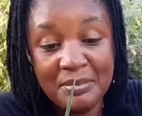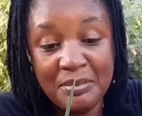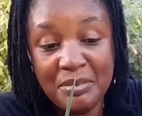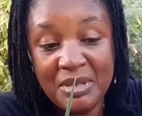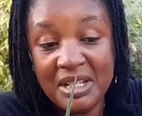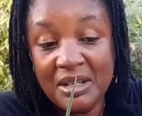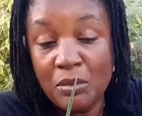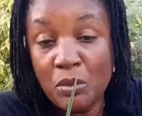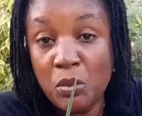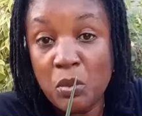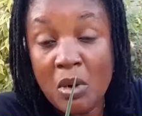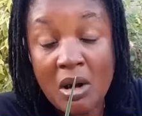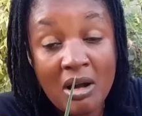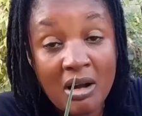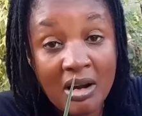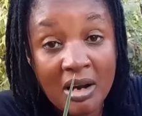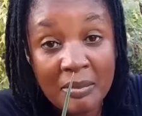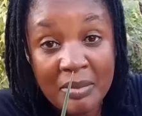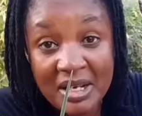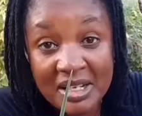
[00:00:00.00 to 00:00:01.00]
be
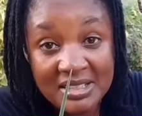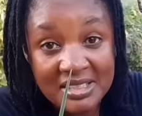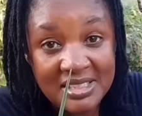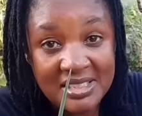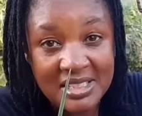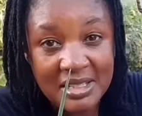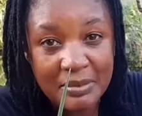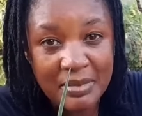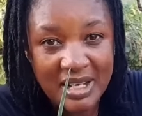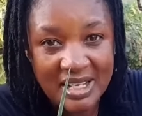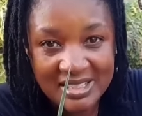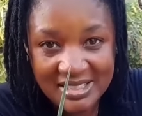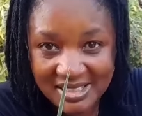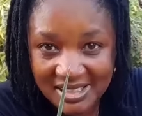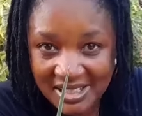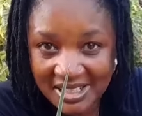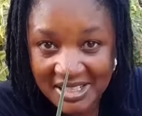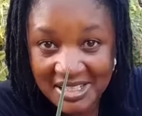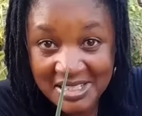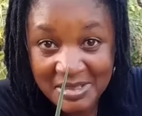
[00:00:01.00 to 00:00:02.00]
warm and seem
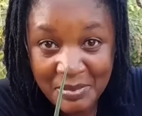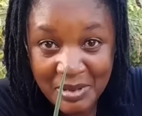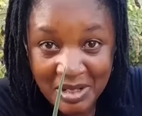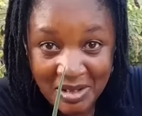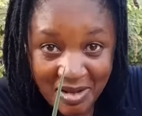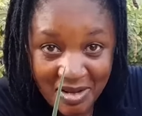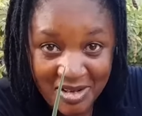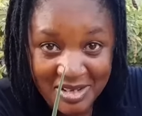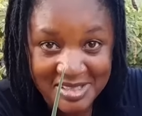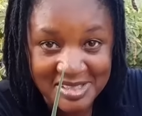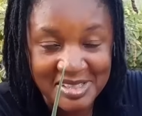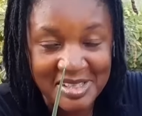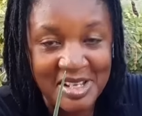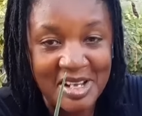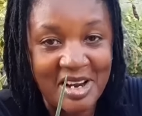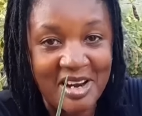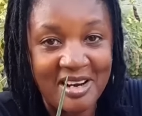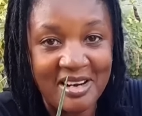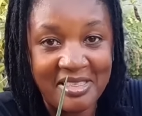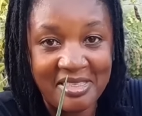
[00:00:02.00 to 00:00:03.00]
acidic. It's because
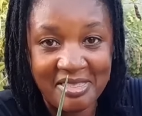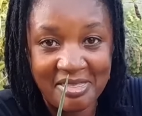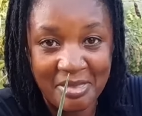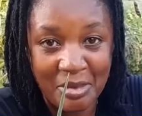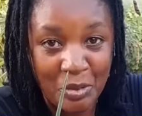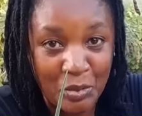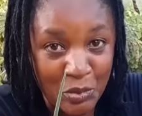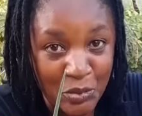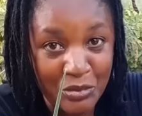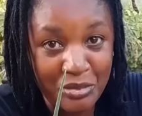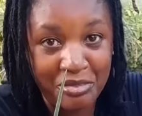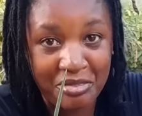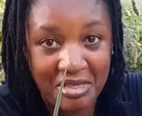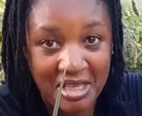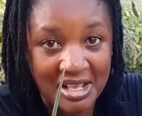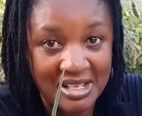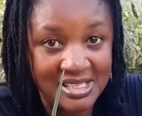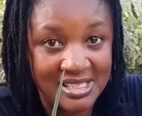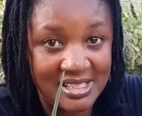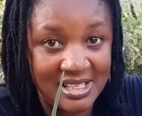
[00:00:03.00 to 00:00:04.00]
there are good
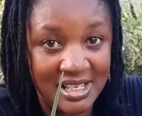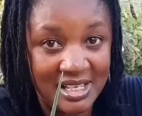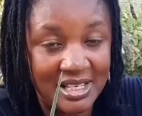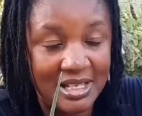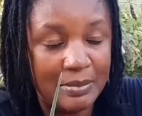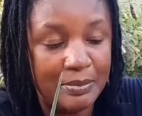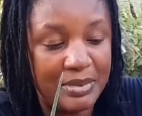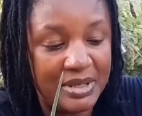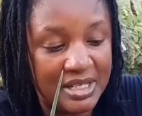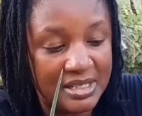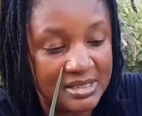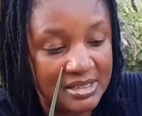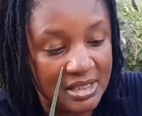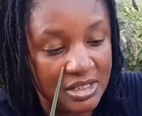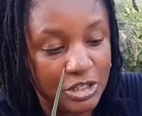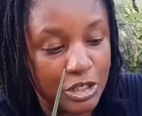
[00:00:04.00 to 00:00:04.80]
things taking place in